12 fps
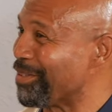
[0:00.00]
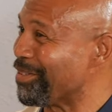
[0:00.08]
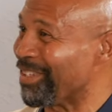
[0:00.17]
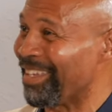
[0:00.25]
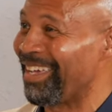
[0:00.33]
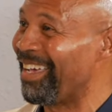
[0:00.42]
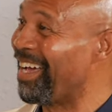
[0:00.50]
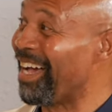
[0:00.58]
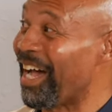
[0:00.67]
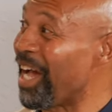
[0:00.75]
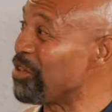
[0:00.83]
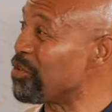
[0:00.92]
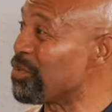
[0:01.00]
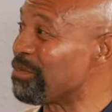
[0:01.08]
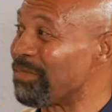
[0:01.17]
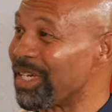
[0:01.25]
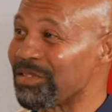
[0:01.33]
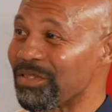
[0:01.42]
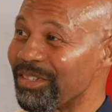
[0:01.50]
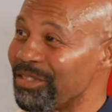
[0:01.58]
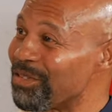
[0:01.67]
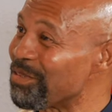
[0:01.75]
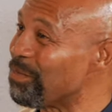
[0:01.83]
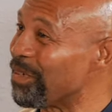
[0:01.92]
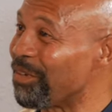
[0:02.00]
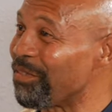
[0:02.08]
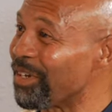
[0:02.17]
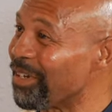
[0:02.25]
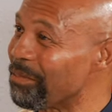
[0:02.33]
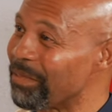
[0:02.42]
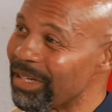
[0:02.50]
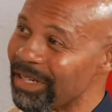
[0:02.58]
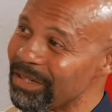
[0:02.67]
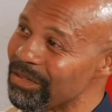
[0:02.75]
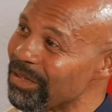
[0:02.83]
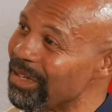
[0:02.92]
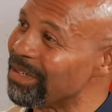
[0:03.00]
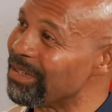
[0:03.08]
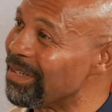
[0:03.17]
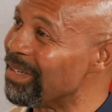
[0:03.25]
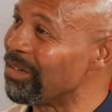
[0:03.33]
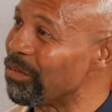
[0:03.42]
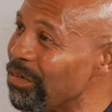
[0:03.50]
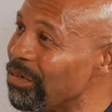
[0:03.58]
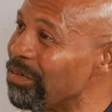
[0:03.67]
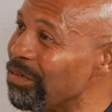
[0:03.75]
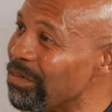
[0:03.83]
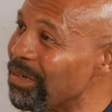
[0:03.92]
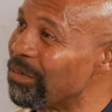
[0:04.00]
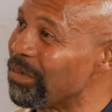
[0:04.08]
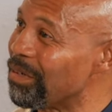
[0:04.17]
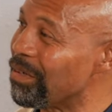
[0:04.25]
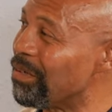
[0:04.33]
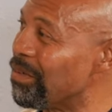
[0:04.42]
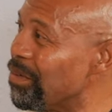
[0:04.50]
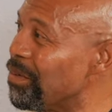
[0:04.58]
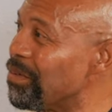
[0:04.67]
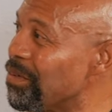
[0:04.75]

To, I just basically just whatever I could get my hands on in order to do what I wanted to do